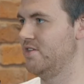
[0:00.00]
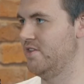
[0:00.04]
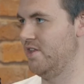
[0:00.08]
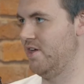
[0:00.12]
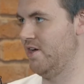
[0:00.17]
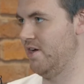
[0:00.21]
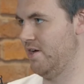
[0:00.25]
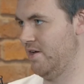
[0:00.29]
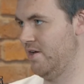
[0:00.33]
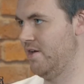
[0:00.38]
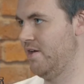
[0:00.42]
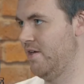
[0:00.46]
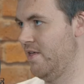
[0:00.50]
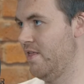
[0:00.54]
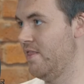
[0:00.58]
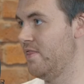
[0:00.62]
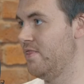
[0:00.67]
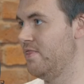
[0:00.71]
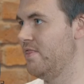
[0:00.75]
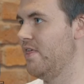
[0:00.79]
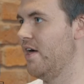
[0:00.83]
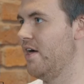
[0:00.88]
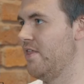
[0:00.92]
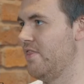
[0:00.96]
to
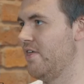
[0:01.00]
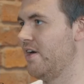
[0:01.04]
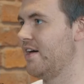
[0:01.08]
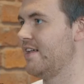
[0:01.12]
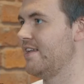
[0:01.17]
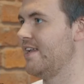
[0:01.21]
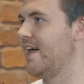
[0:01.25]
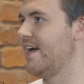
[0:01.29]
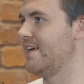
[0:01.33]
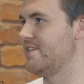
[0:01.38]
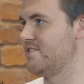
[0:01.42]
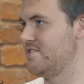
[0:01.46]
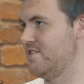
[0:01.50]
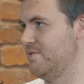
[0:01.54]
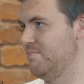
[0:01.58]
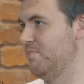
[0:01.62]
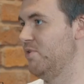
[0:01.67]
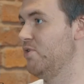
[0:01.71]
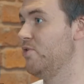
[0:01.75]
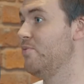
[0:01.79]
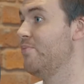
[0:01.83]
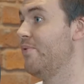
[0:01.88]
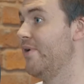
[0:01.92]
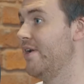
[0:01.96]
the class, the
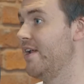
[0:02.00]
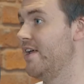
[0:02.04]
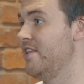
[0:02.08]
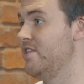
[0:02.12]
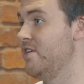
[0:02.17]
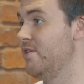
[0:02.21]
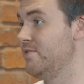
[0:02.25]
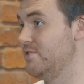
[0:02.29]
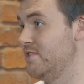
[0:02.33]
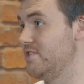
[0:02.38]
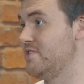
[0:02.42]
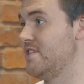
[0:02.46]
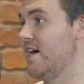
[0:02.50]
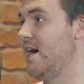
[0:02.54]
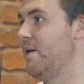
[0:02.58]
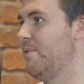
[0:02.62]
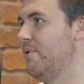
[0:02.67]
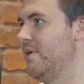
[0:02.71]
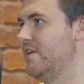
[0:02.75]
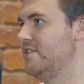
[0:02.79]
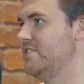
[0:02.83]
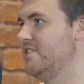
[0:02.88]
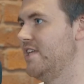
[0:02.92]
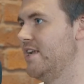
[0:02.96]
blueprint, and uses that
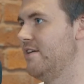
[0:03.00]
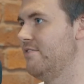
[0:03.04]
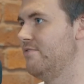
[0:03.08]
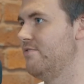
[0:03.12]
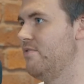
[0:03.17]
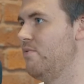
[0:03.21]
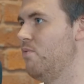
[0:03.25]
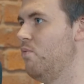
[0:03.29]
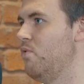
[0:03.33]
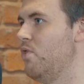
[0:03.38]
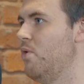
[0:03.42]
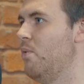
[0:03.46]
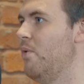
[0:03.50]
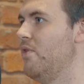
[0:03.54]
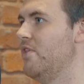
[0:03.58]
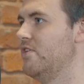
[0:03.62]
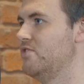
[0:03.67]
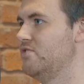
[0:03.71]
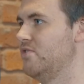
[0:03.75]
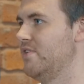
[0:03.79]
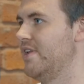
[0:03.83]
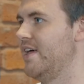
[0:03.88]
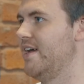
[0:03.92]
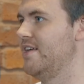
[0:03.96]
one instead of the one
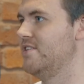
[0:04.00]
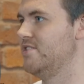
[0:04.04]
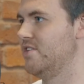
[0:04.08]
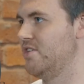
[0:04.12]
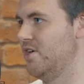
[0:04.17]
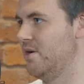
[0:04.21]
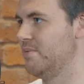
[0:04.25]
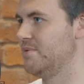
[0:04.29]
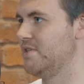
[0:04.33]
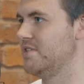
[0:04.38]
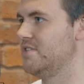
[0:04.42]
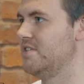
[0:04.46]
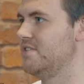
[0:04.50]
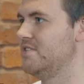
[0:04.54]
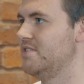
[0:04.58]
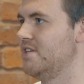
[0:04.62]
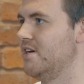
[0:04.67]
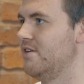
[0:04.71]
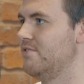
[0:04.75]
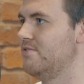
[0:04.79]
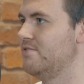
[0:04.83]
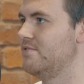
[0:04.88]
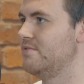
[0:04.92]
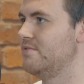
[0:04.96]
that's related to the object itself.